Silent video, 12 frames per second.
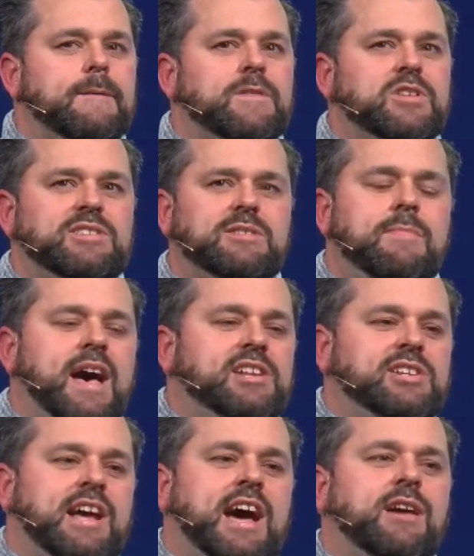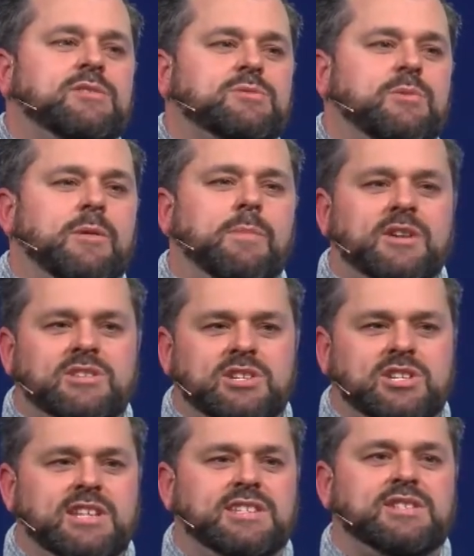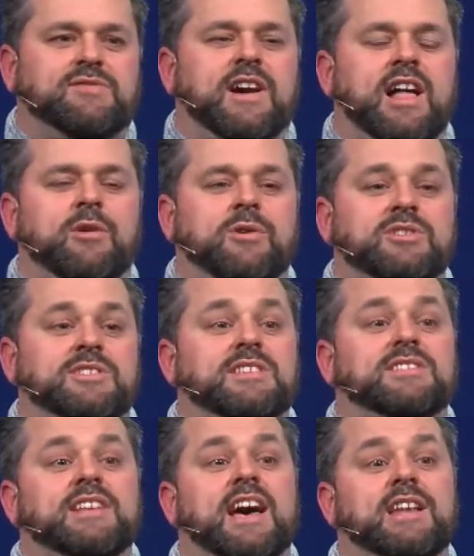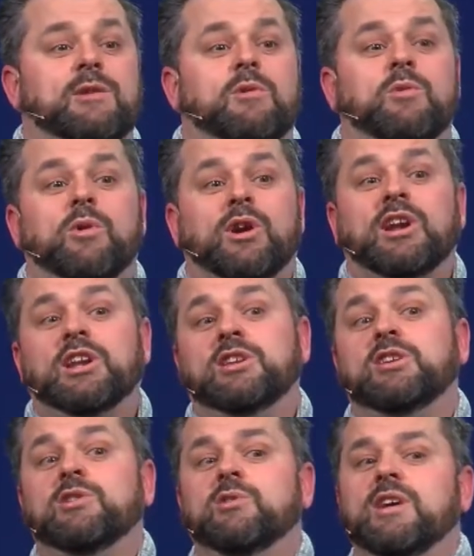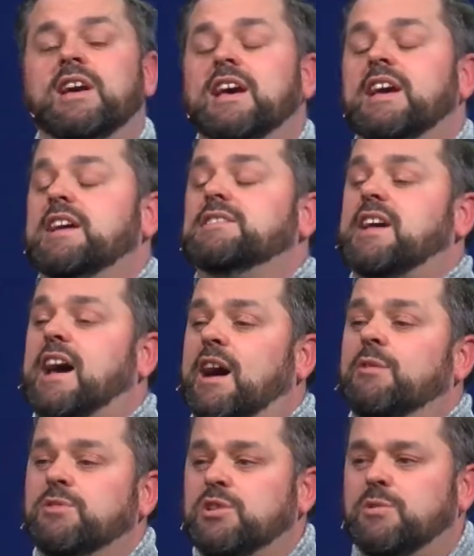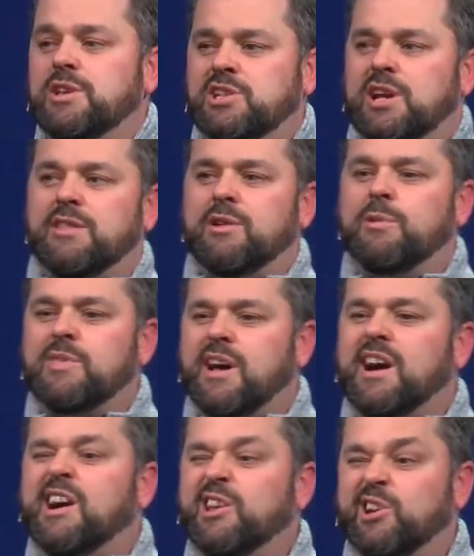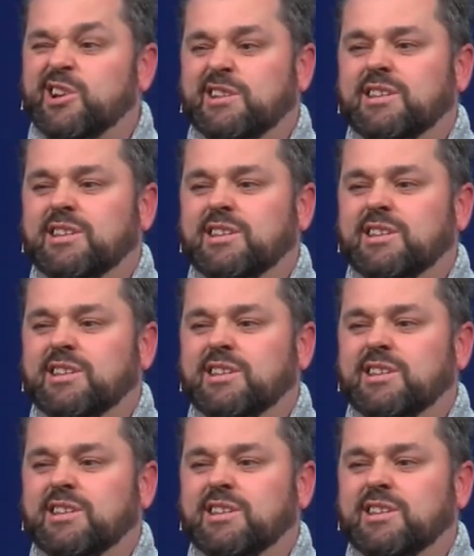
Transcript: Just imagine a house where a bunch of Jesus followers decided what we're going to do is outdo each other with honor.